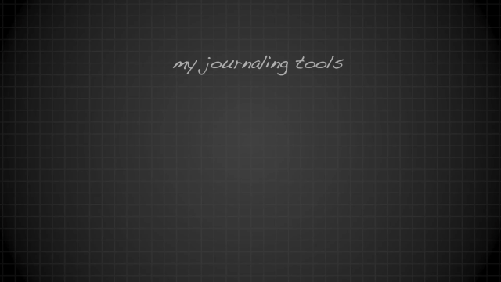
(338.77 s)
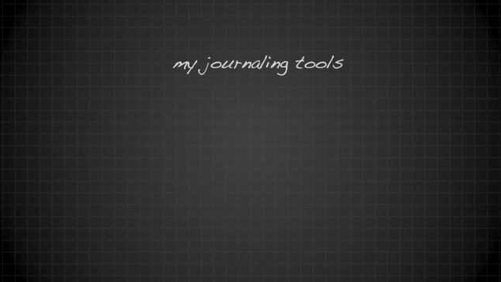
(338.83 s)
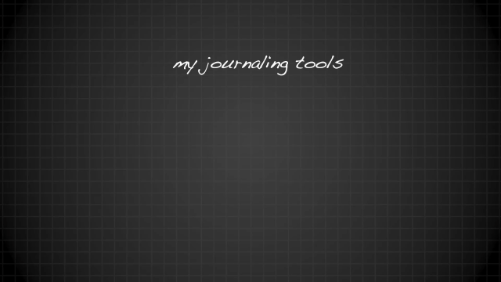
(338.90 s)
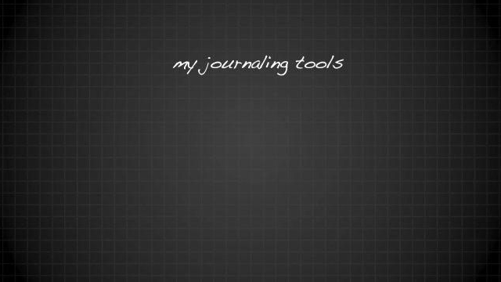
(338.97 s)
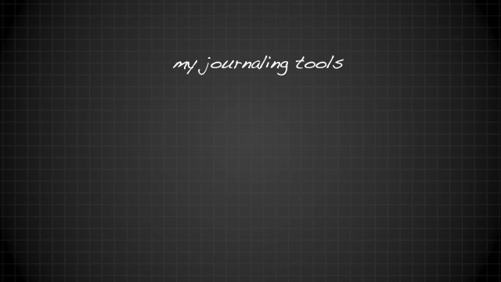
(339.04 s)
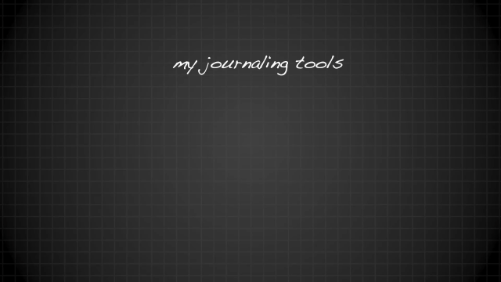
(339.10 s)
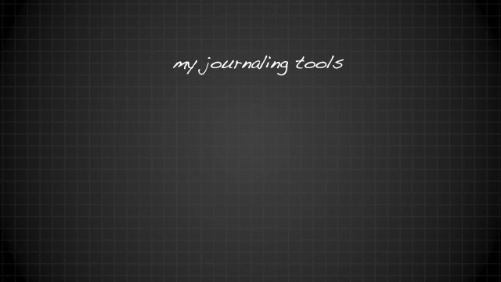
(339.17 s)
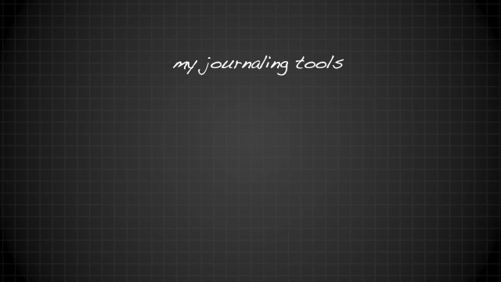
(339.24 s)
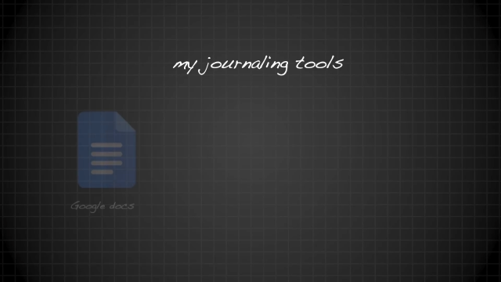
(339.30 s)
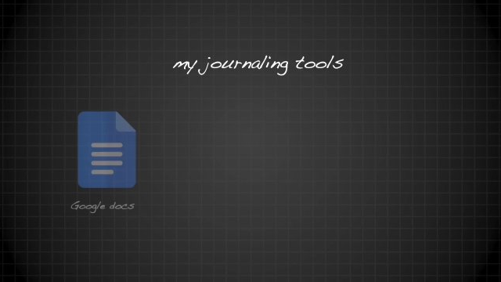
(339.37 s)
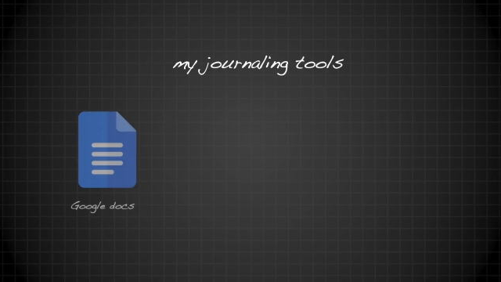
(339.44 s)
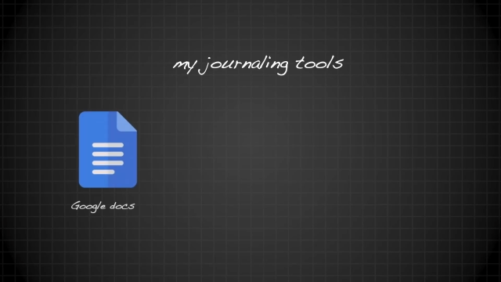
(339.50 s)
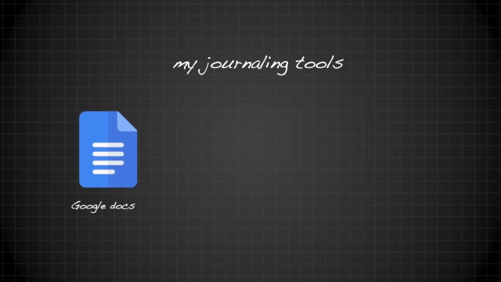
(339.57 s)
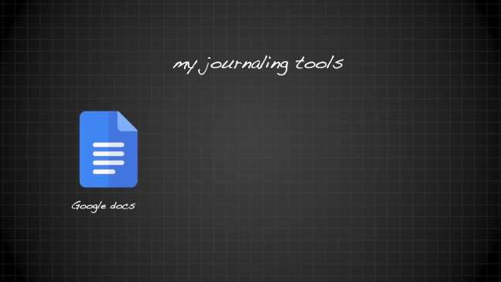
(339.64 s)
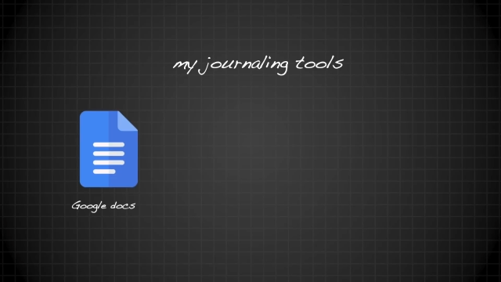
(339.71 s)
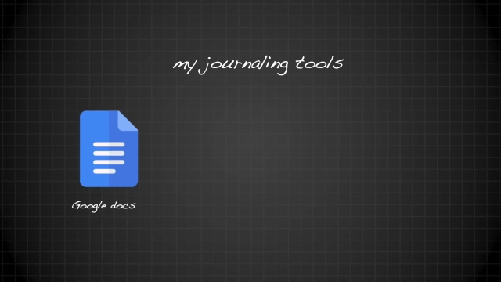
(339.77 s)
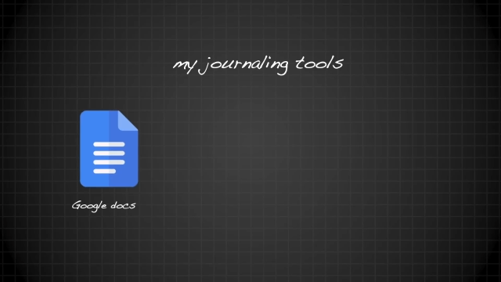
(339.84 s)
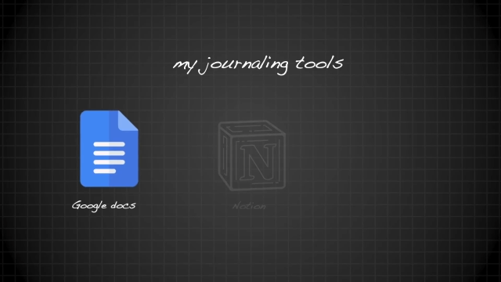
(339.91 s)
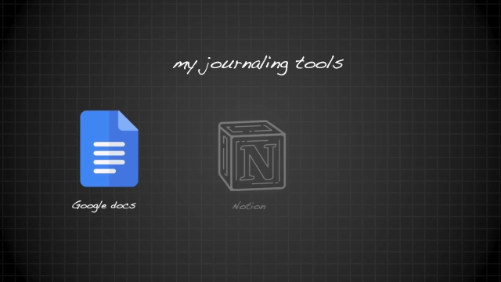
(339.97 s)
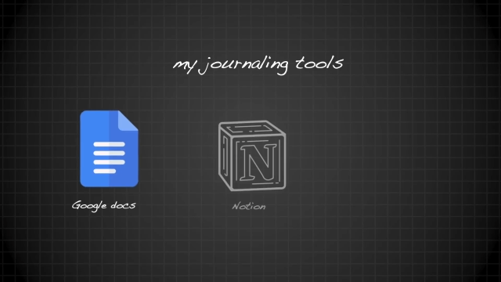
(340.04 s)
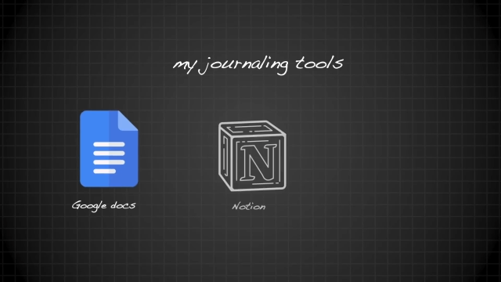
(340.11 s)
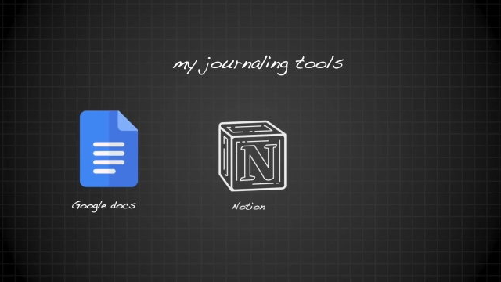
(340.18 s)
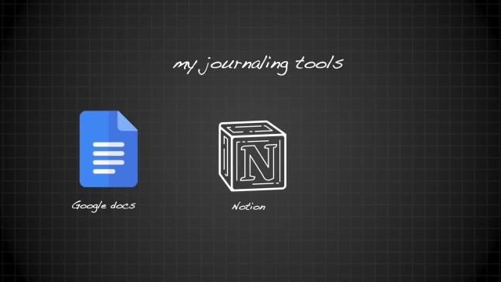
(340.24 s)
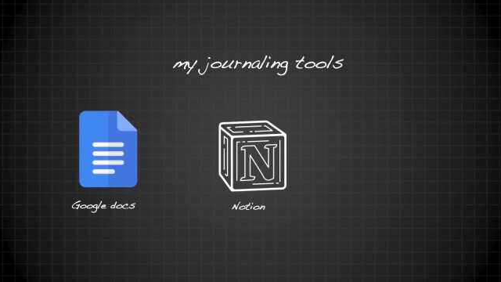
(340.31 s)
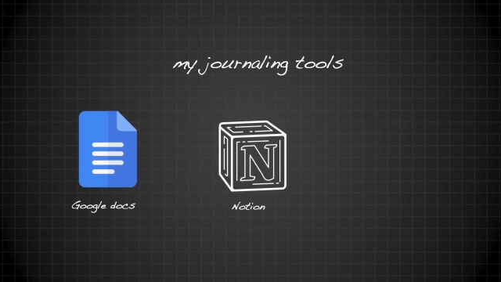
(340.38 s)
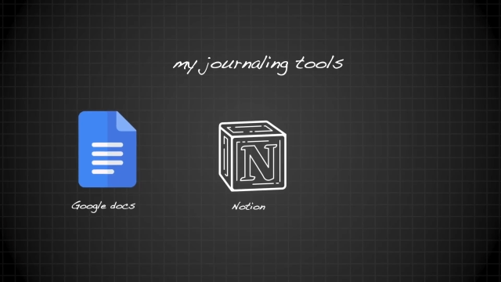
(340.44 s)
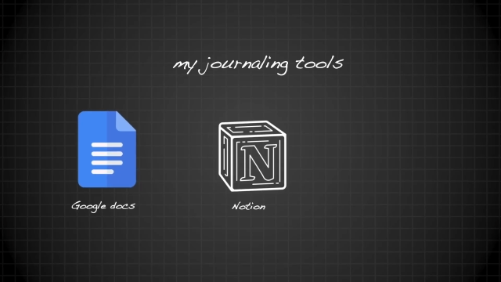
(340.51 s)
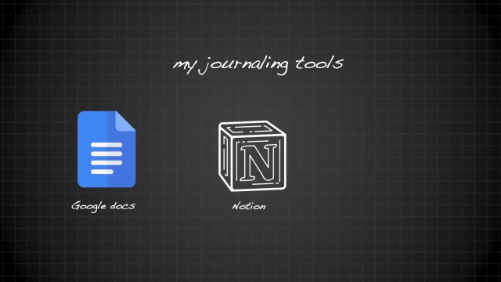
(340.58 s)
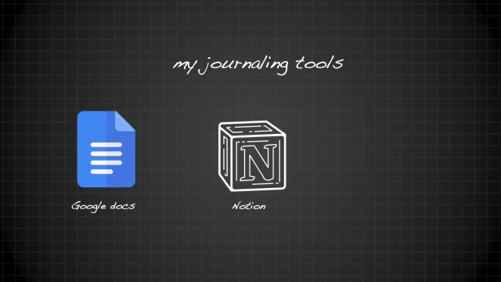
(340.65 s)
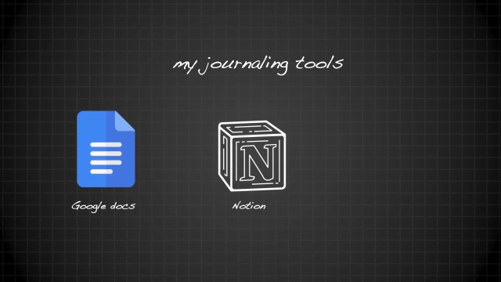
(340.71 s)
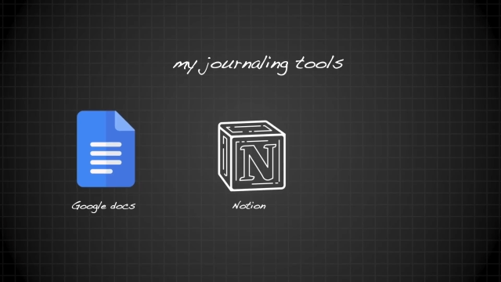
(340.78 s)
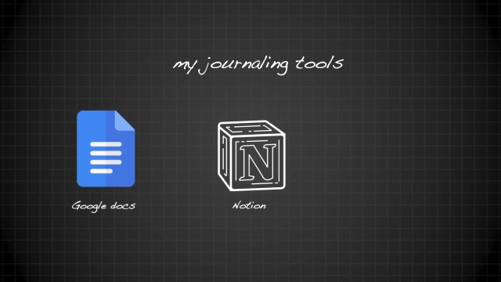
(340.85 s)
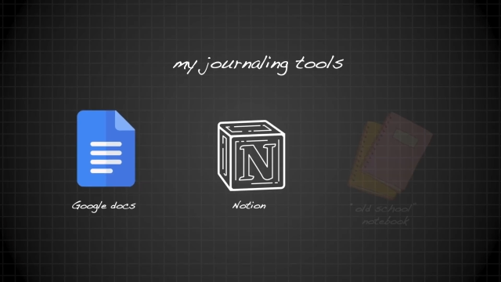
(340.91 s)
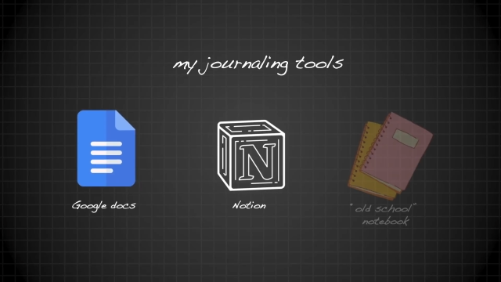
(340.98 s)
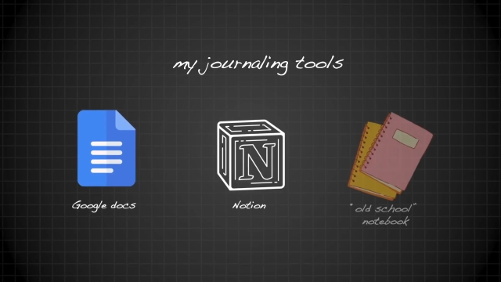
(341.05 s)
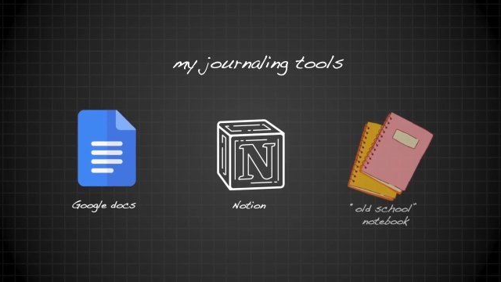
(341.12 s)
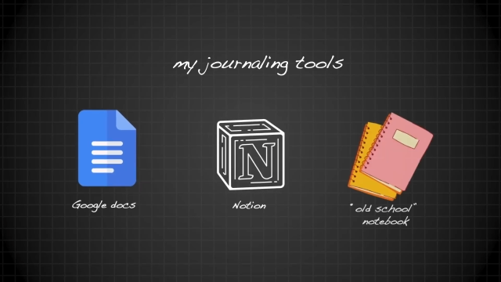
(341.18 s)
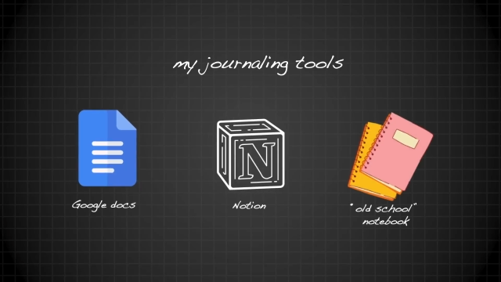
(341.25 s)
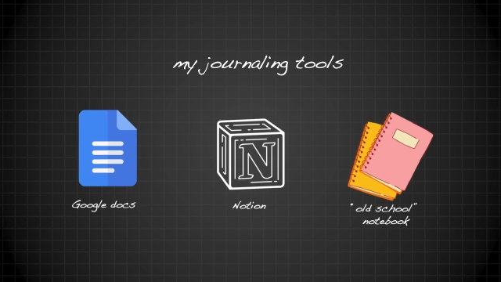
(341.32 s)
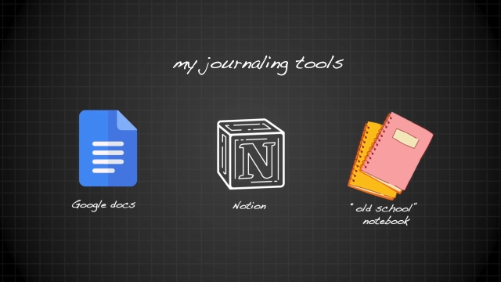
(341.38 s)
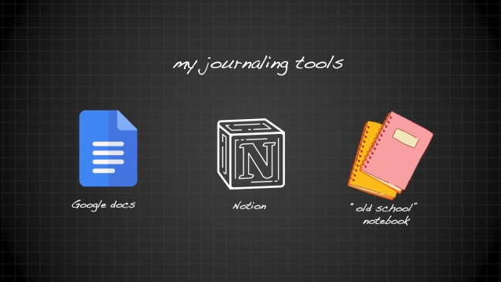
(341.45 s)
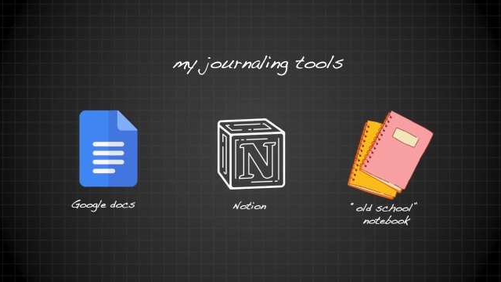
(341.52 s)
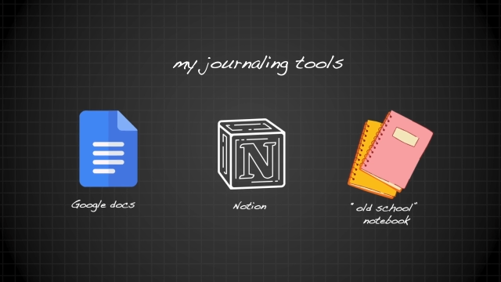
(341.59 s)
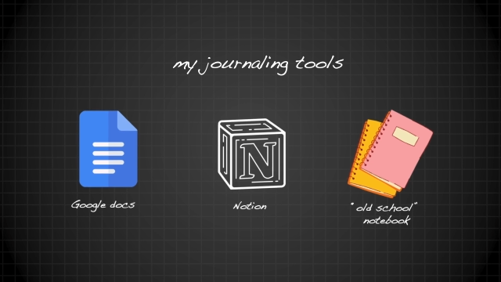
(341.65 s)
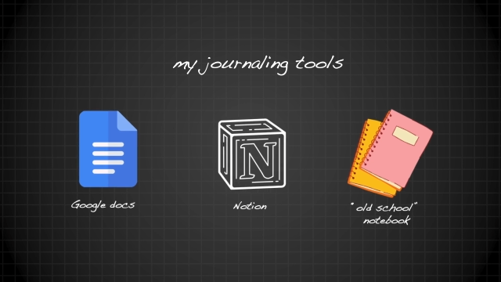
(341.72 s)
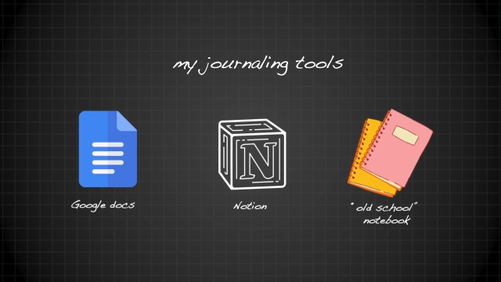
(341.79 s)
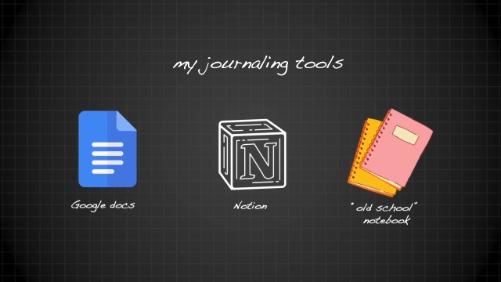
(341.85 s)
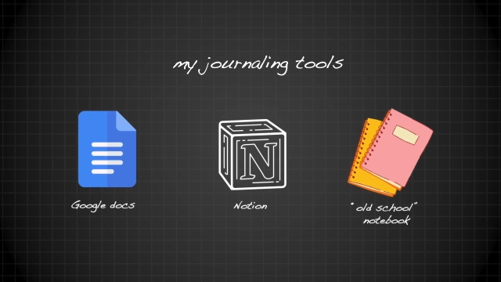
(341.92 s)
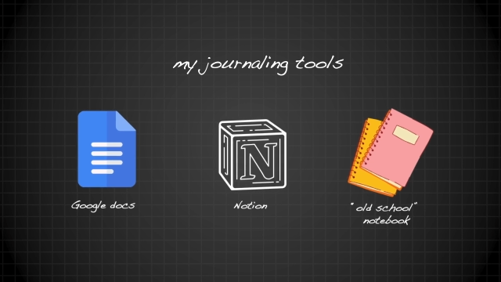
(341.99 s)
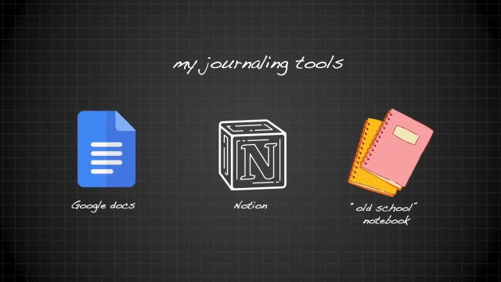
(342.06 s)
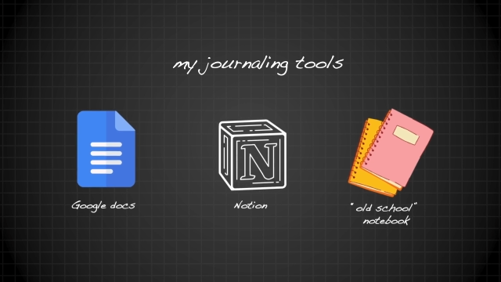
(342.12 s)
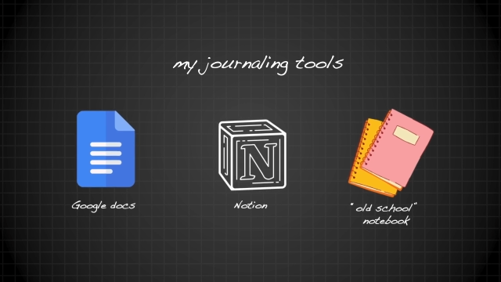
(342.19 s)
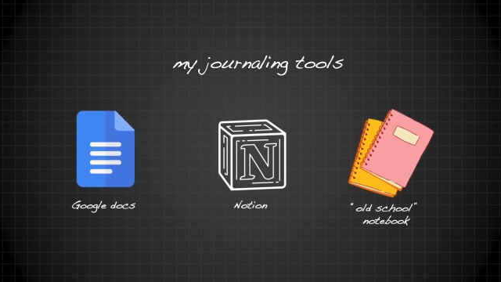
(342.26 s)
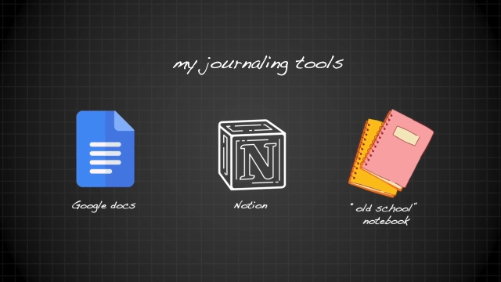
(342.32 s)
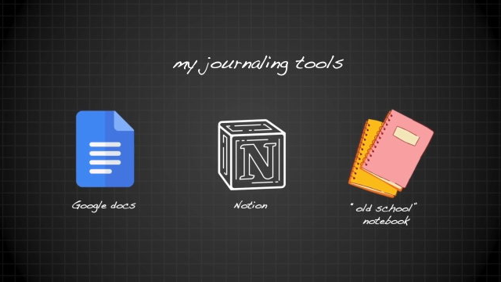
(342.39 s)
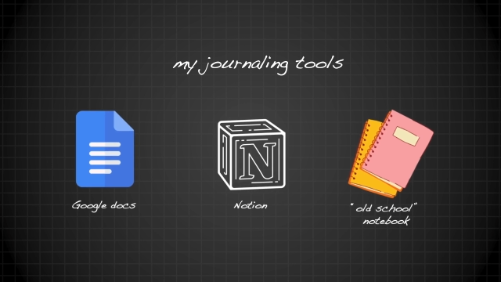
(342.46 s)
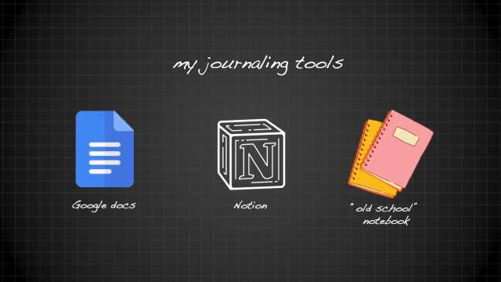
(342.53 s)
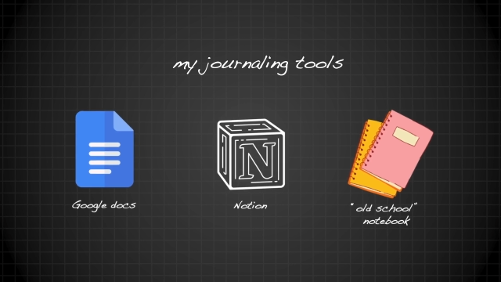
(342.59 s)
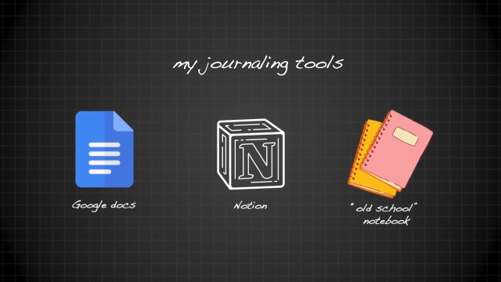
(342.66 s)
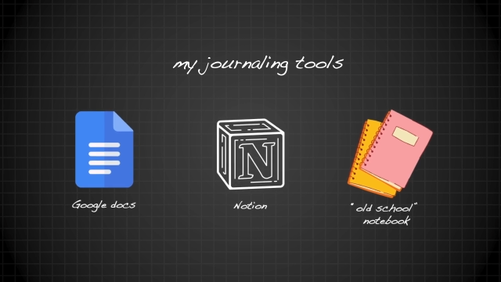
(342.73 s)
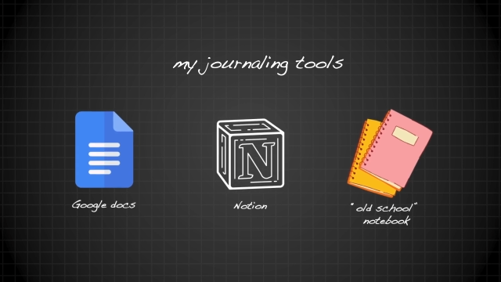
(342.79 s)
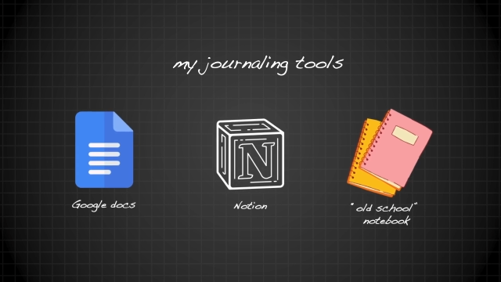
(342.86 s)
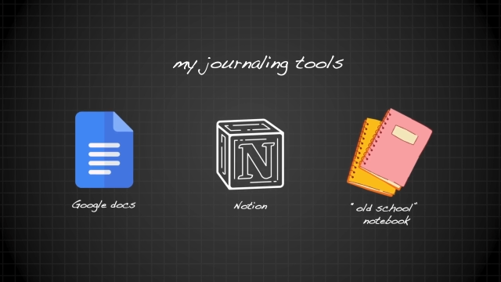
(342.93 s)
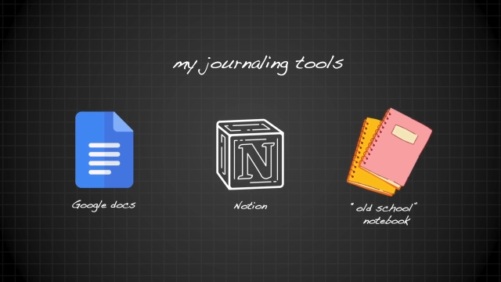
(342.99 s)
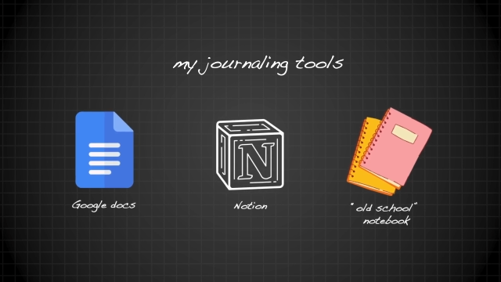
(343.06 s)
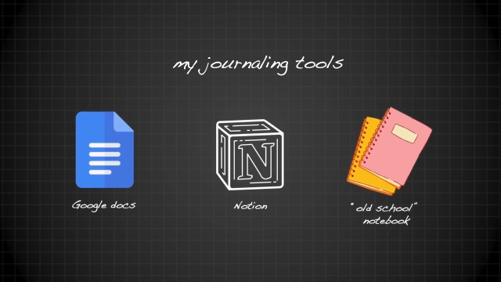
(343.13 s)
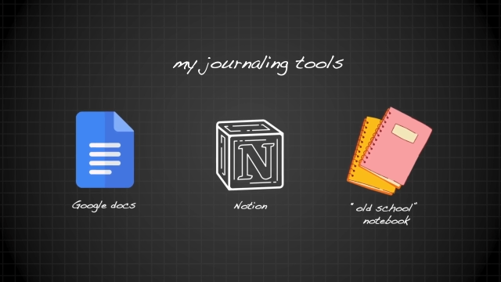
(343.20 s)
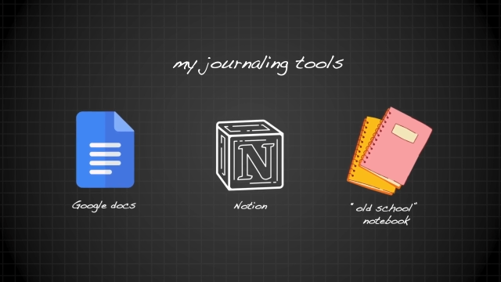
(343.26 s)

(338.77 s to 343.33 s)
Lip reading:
[unreadable: no face in view]